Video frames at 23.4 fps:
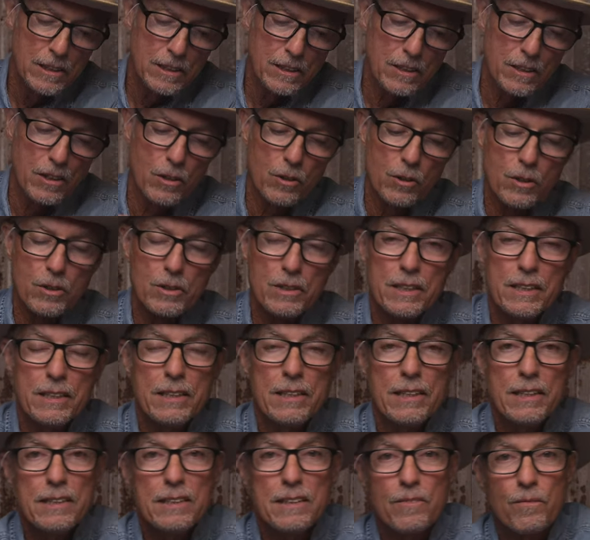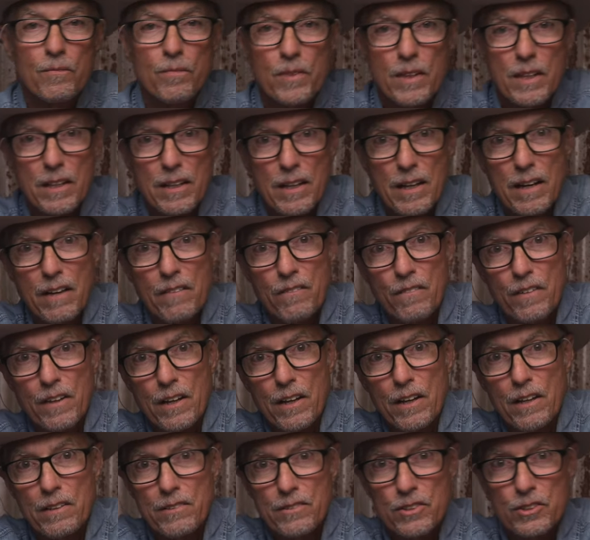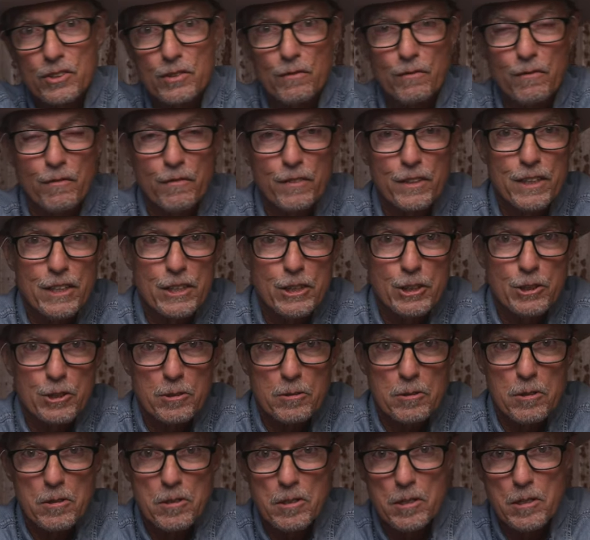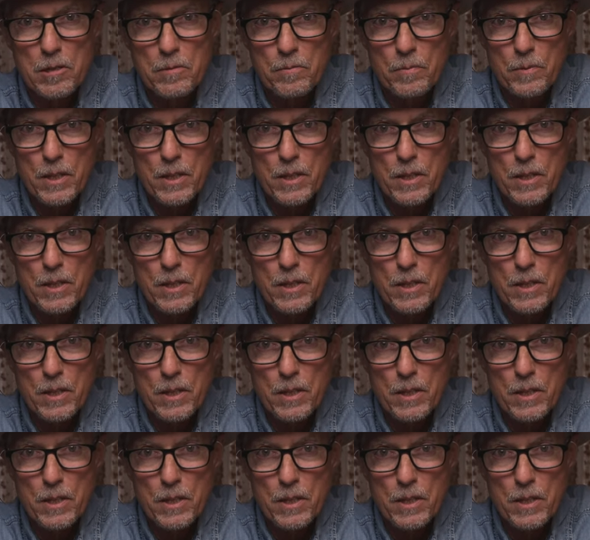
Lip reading: Locally, I found some fish on